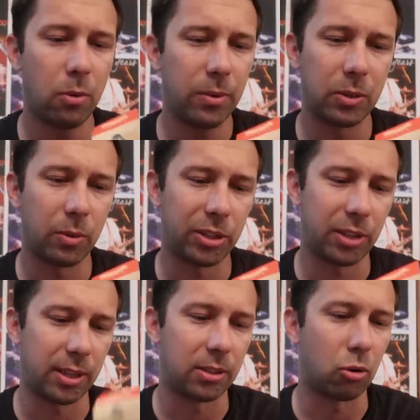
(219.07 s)
always wish
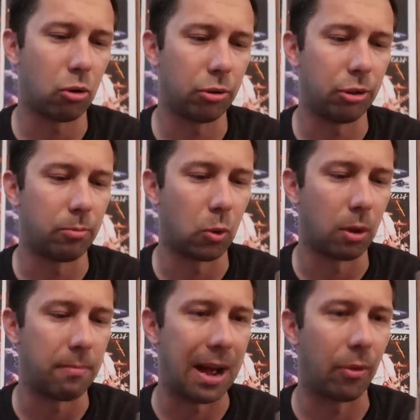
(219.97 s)
things told you
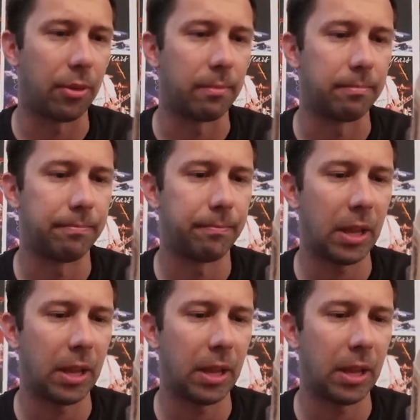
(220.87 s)
more about them.